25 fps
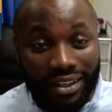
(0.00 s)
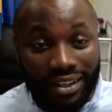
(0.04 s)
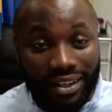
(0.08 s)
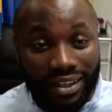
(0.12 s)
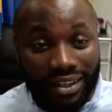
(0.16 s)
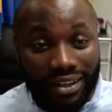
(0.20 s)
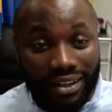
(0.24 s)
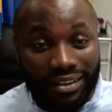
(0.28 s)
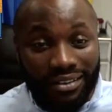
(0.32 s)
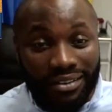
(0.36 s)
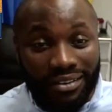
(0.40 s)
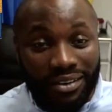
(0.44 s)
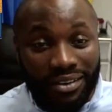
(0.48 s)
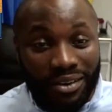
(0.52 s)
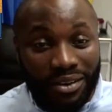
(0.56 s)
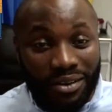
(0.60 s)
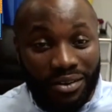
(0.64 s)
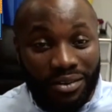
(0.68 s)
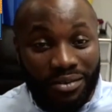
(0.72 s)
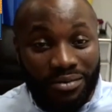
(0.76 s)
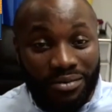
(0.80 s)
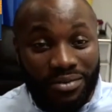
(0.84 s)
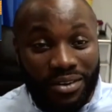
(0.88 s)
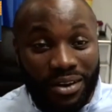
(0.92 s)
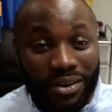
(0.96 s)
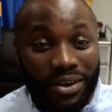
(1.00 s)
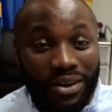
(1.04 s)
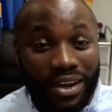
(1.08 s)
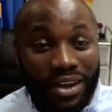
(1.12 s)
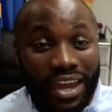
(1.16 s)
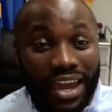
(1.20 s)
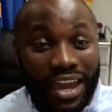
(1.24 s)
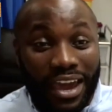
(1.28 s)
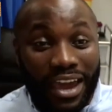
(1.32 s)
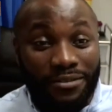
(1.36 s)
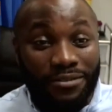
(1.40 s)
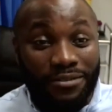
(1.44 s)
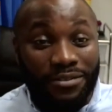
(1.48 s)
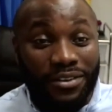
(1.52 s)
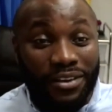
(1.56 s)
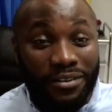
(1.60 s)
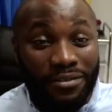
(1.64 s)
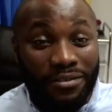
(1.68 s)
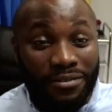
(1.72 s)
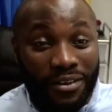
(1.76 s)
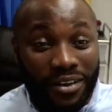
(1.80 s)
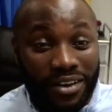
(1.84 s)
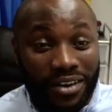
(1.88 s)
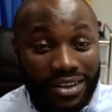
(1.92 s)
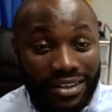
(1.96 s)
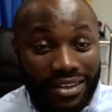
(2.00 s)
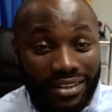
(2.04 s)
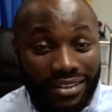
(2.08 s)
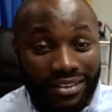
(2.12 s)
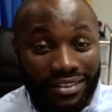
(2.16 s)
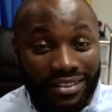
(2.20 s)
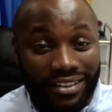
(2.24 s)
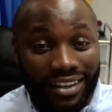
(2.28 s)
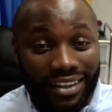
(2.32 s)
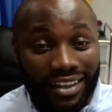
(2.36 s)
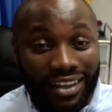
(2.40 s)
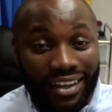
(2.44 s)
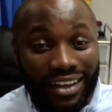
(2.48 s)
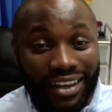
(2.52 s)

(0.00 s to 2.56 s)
You know, very hefty fines.